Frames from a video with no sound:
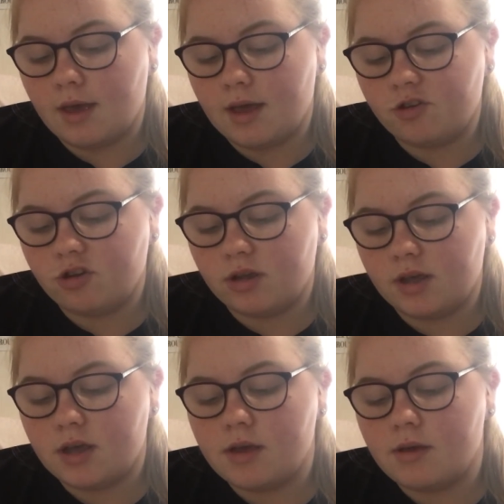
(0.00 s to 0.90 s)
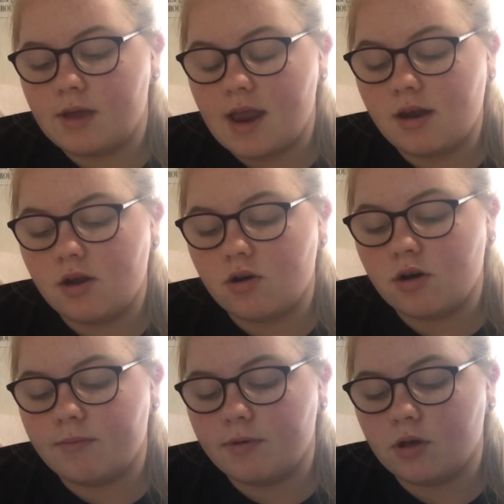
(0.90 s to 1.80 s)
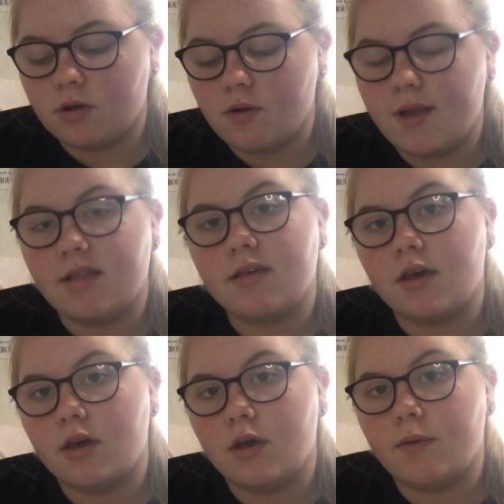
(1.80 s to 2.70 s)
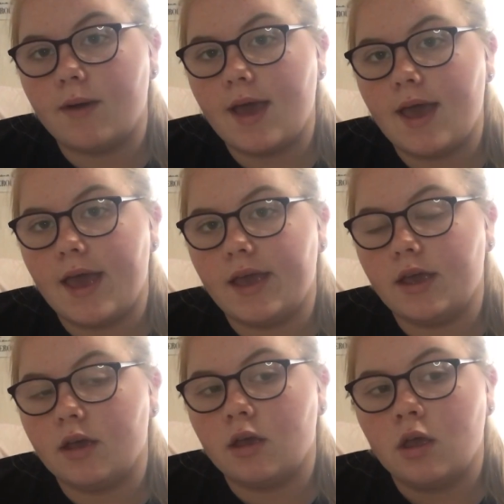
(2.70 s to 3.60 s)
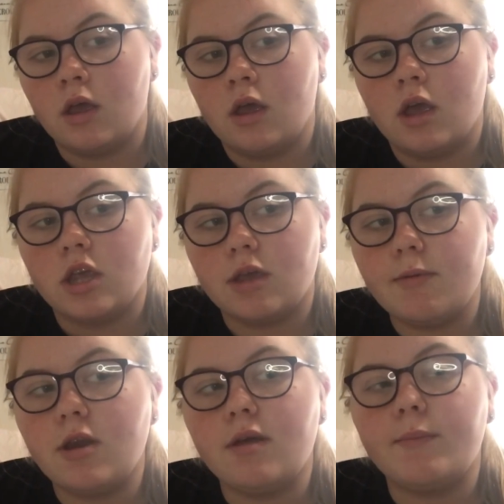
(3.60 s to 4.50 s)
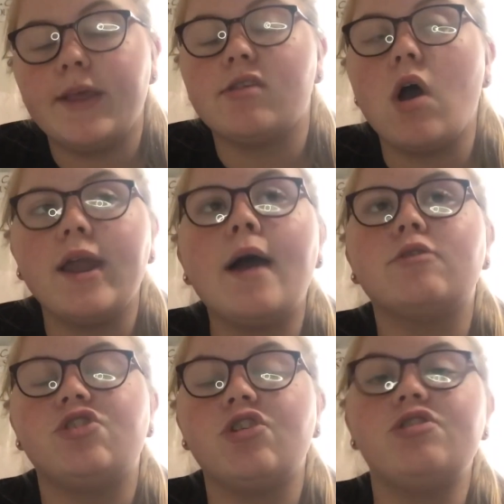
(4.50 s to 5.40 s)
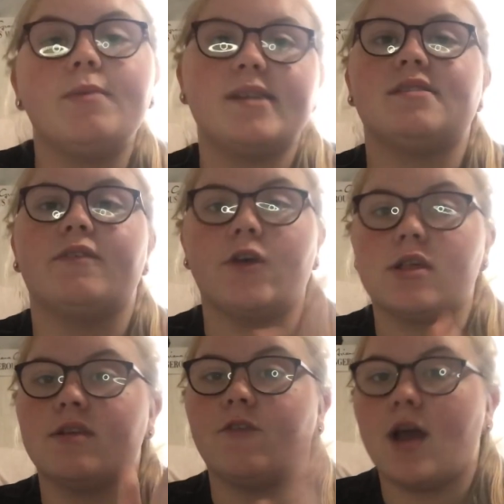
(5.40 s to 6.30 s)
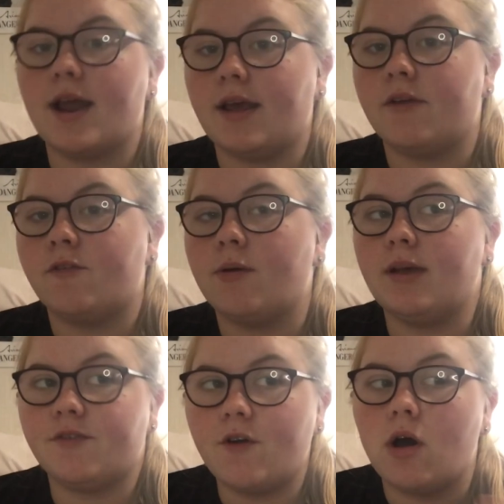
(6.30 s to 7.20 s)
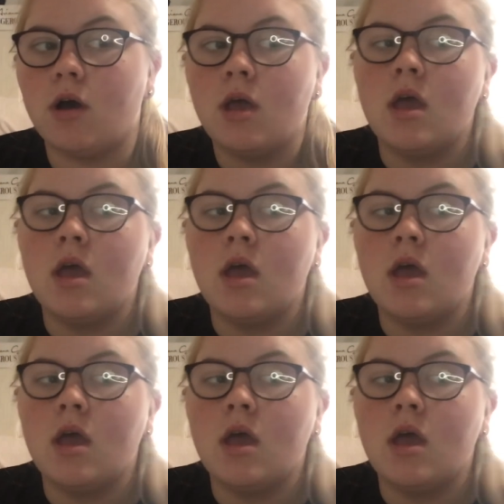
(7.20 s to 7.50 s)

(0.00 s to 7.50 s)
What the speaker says: actually ended up going to a community. We sorted out Tuesday, Wednesday, Thursday, Friday for week 4.